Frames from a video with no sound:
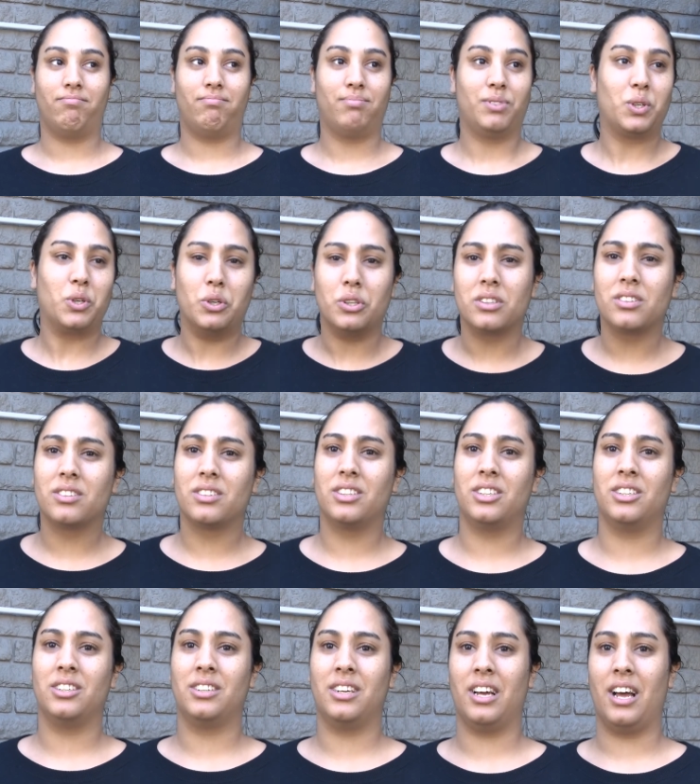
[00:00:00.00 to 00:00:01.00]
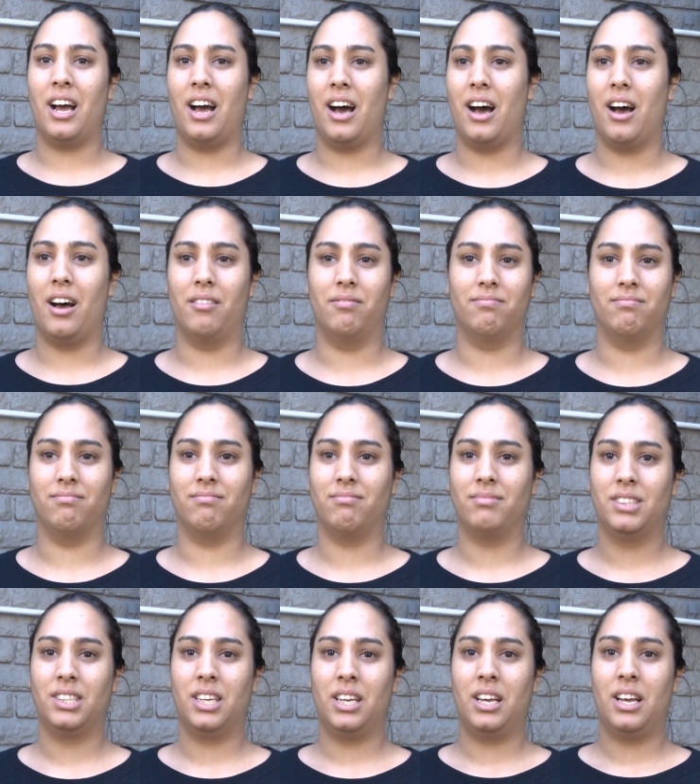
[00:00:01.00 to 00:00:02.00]
cook, um,
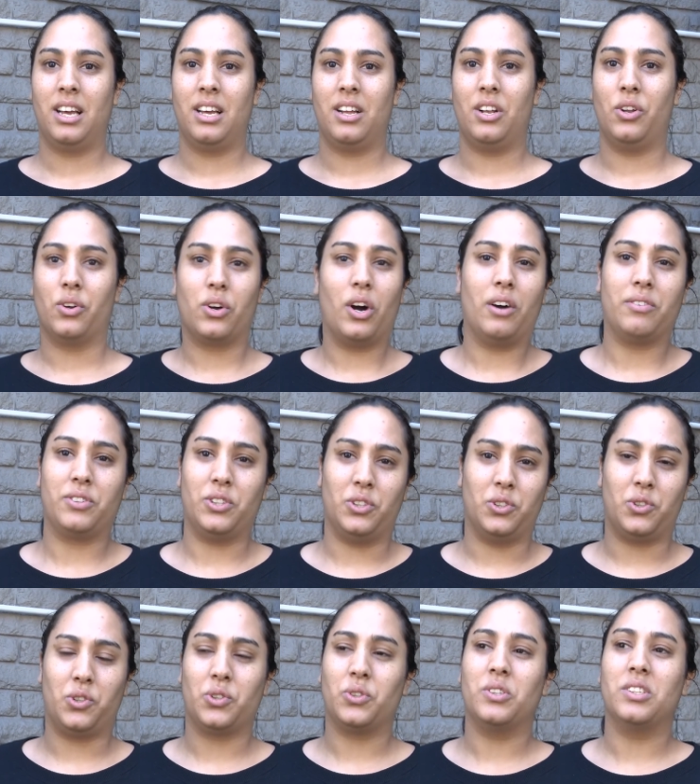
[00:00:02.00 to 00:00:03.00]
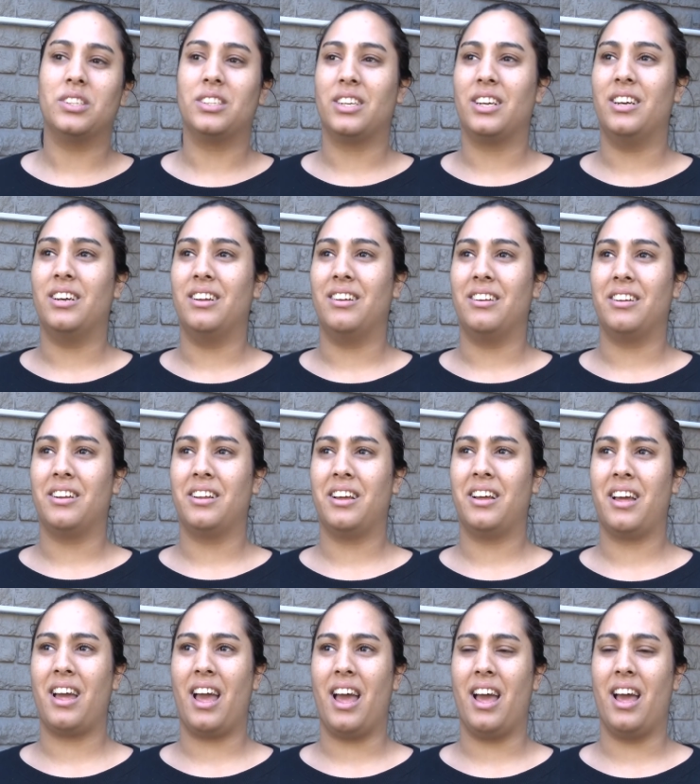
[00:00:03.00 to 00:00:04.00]
look after your children
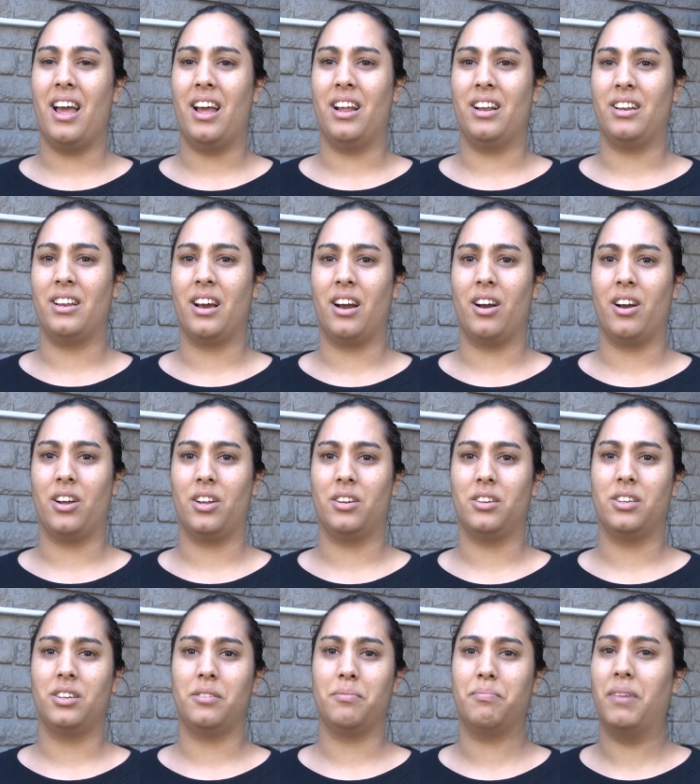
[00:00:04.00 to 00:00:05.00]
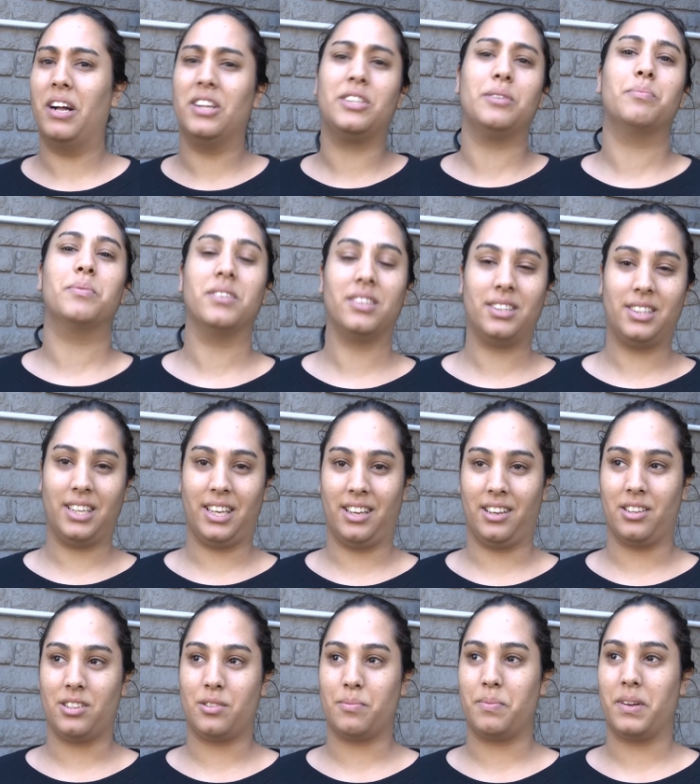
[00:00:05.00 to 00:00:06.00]
and uh, multiple
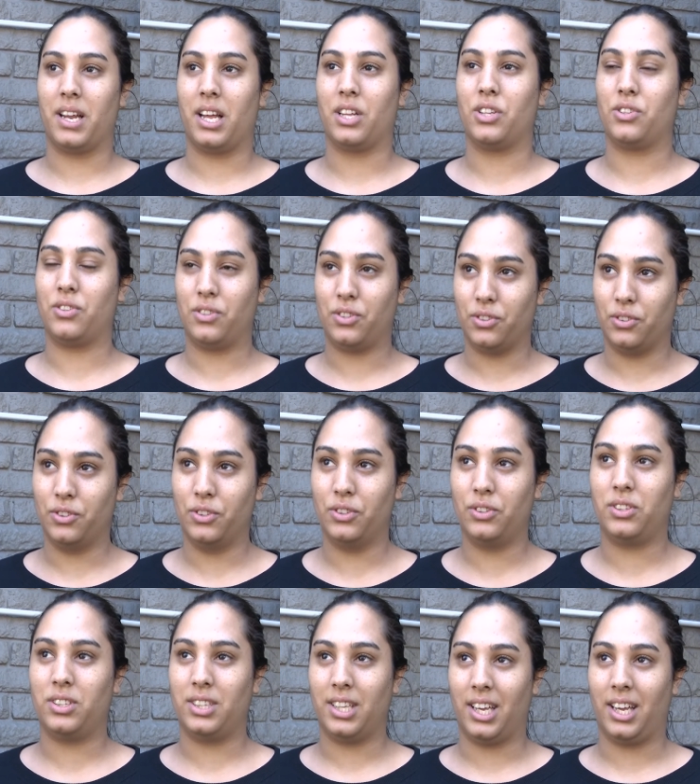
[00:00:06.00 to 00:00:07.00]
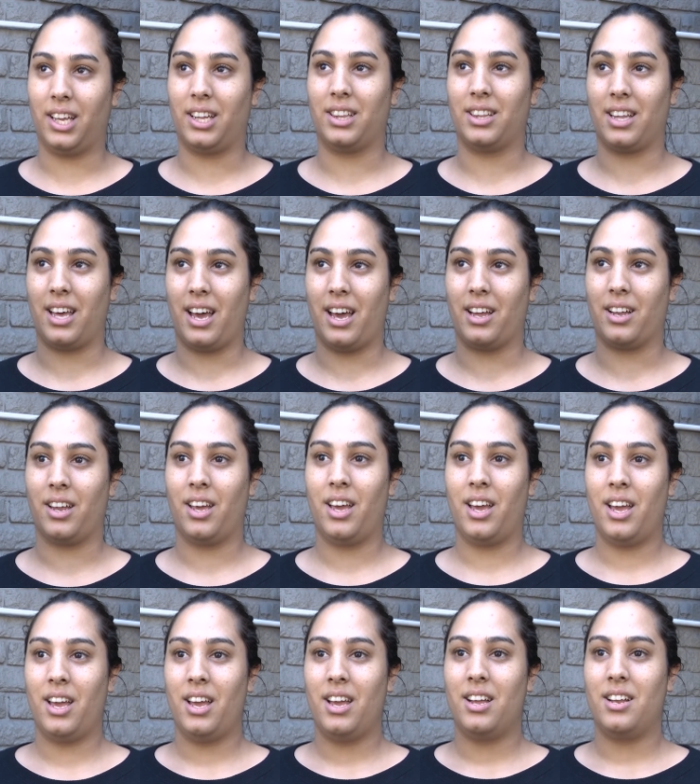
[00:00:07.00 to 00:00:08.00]
things. But I do think that
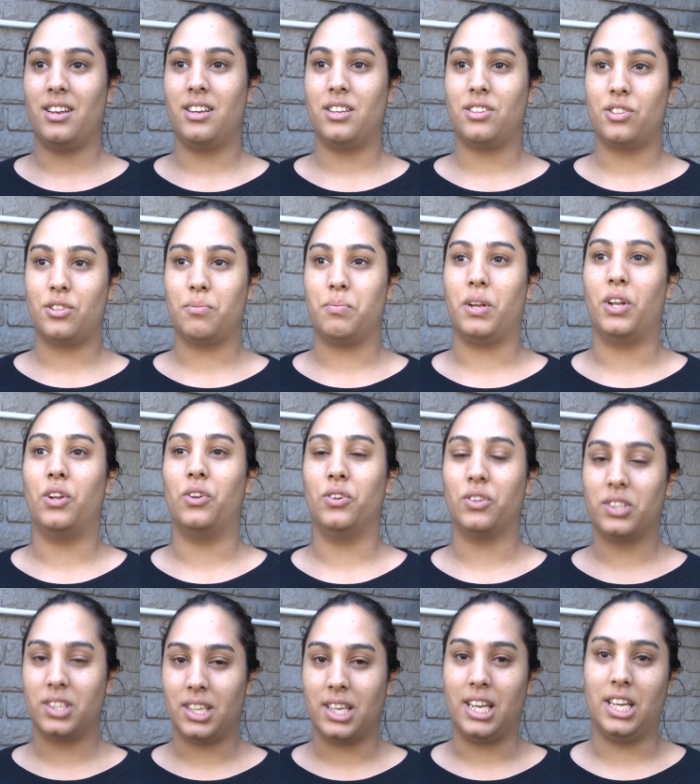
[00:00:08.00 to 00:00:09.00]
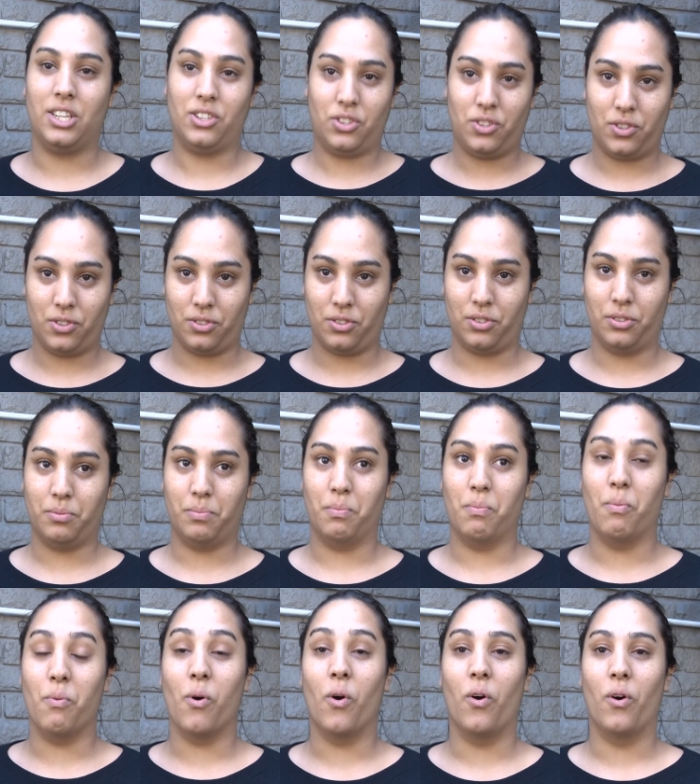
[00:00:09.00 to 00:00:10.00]
needs to be looked into
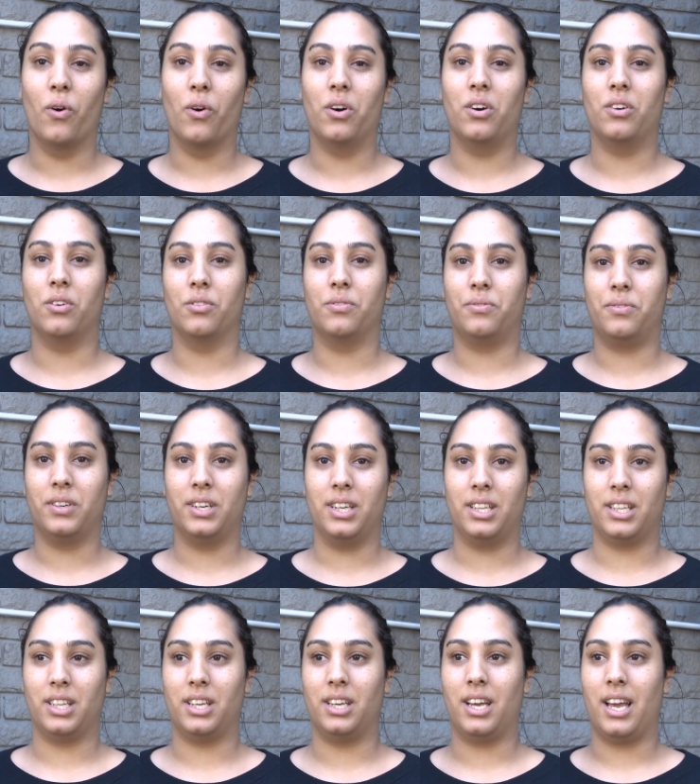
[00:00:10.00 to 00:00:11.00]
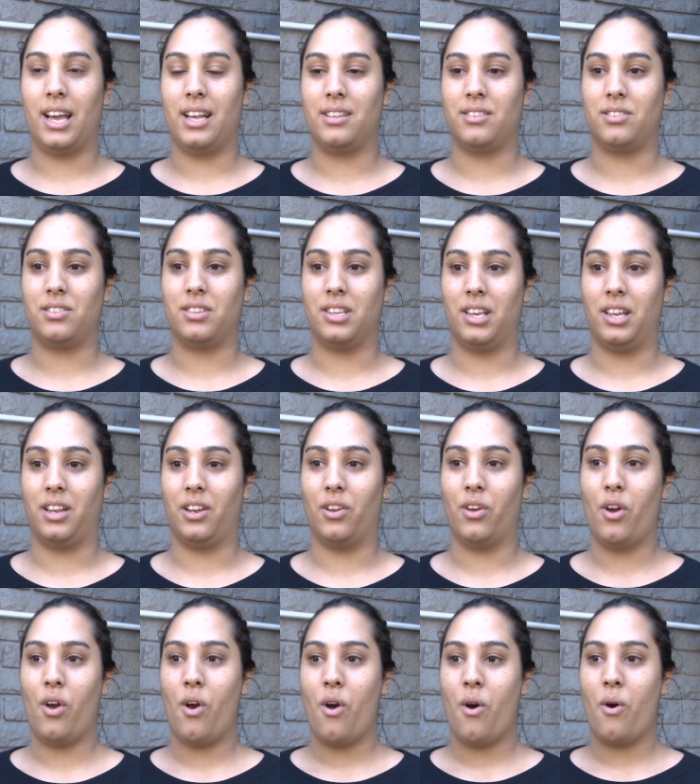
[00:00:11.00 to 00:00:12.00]
more or further as in
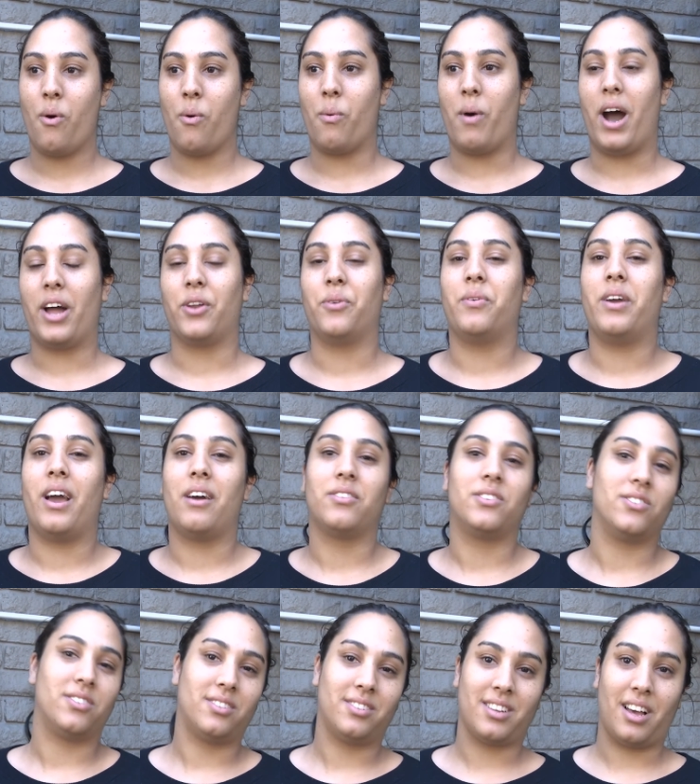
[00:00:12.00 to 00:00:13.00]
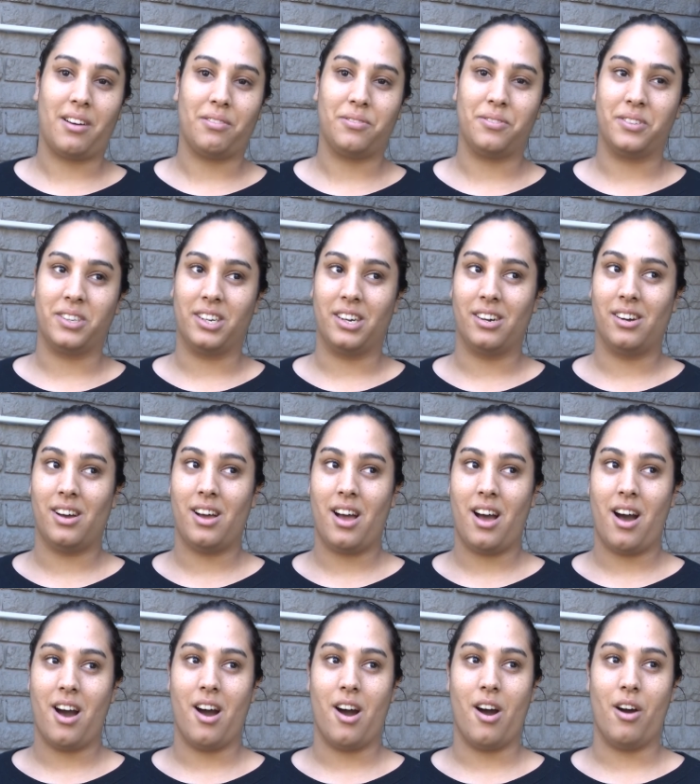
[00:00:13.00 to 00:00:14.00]
why do we have to suffer
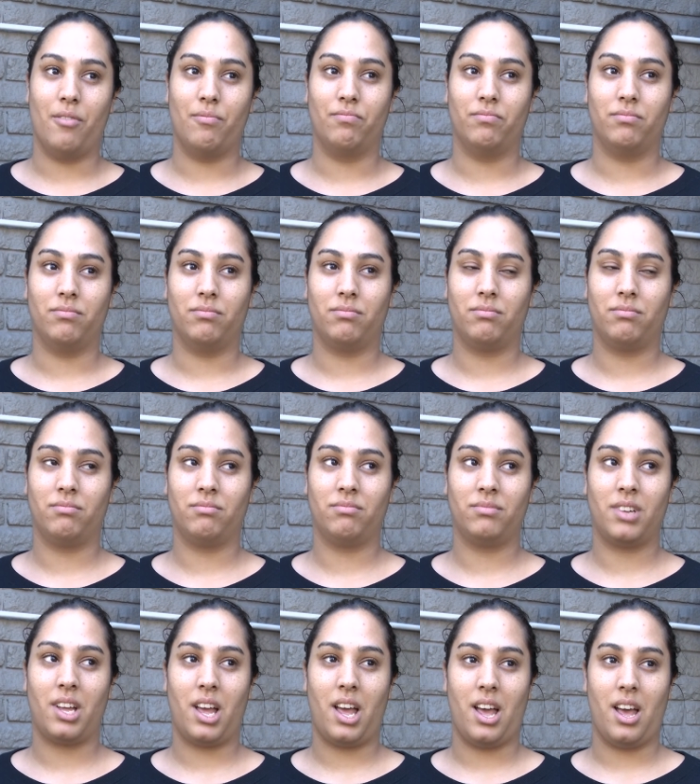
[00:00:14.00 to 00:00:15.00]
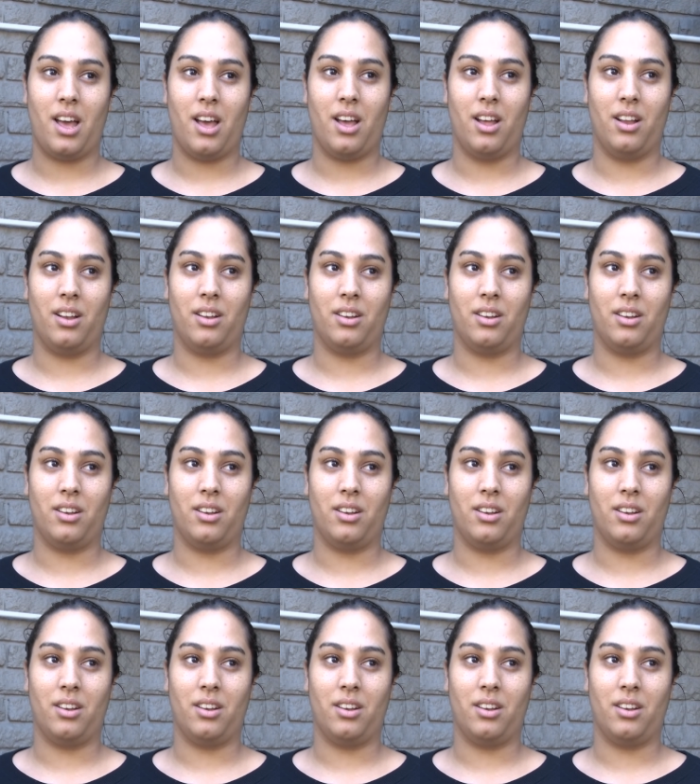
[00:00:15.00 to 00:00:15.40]
um, and